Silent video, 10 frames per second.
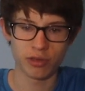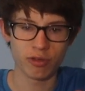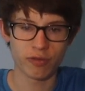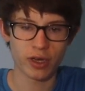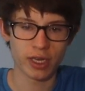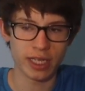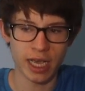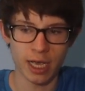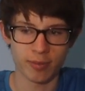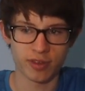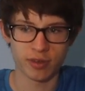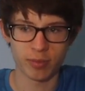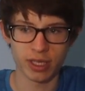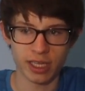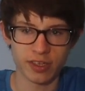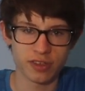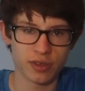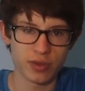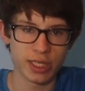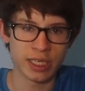unified the apps to be less
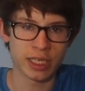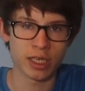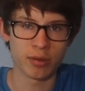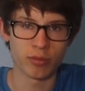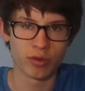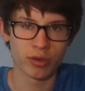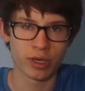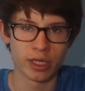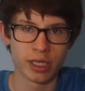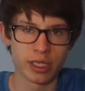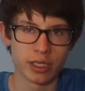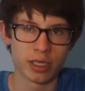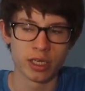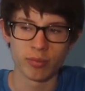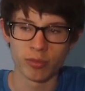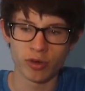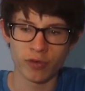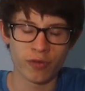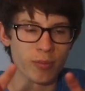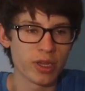unique and more
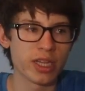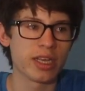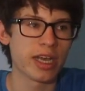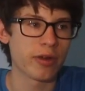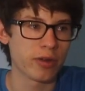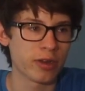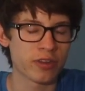familiar,